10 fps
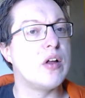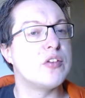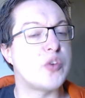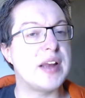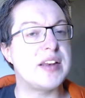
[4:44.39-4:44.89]

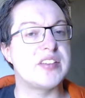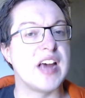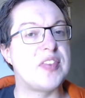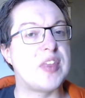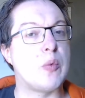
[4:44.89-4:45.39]
So I
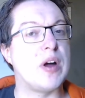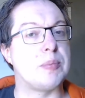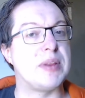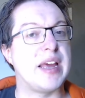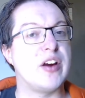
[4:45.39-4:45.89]
decide that while the
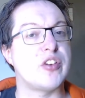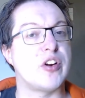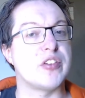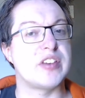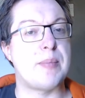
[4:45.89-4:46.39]
players
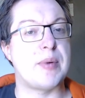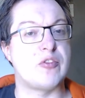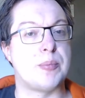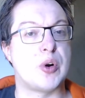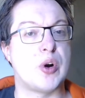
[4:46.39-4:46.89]
are escaping
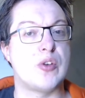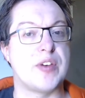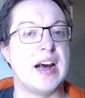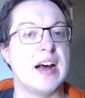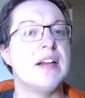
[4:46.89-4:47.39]
from
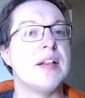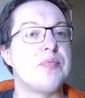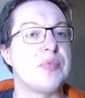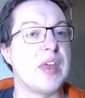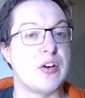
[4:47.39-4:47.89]
Barovia,
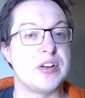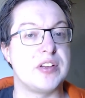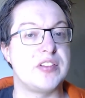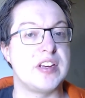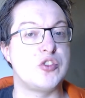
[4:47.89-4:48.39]
they're going to
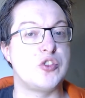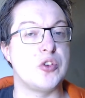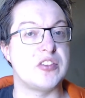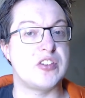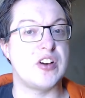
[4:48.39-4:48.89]
see a
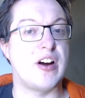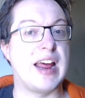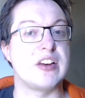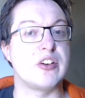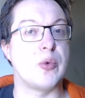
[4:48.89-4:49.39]
shooting star
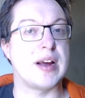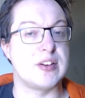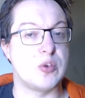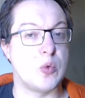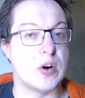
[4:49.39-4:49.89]
heading
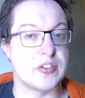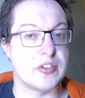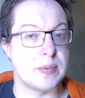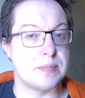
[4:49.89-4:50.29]
directly towards them.